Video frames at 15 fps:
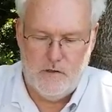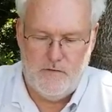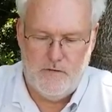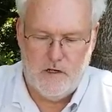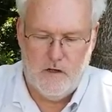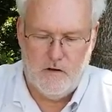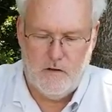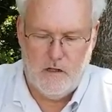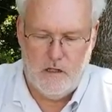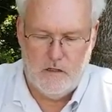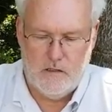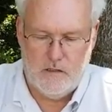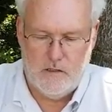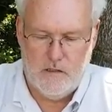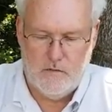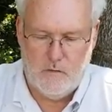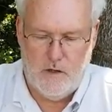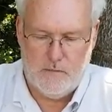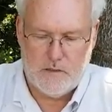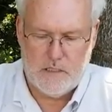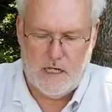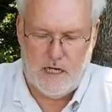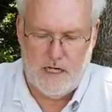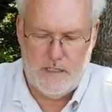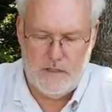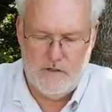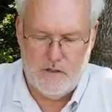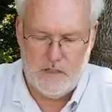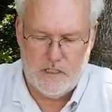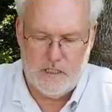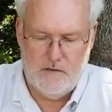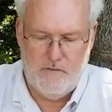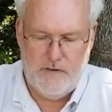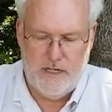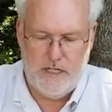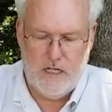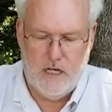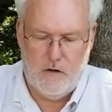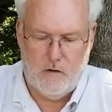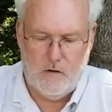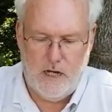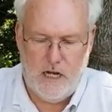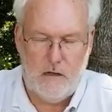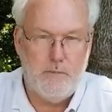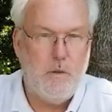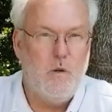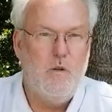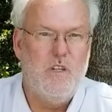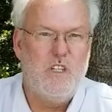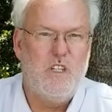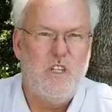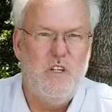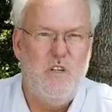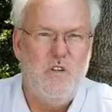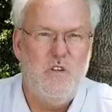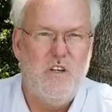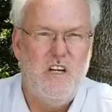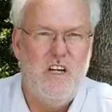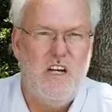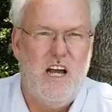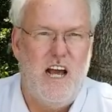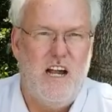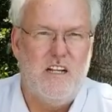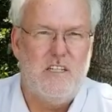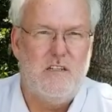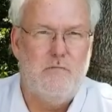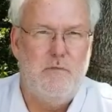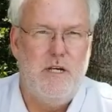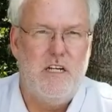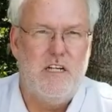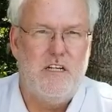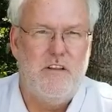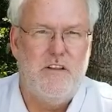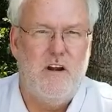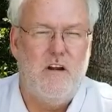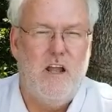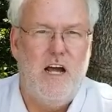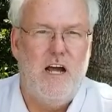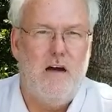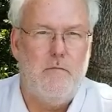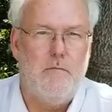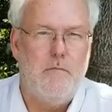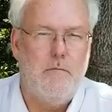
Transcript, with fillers: but if you go to the, the website, you can see a video on how to pull this tooth, how to submit it to their lab.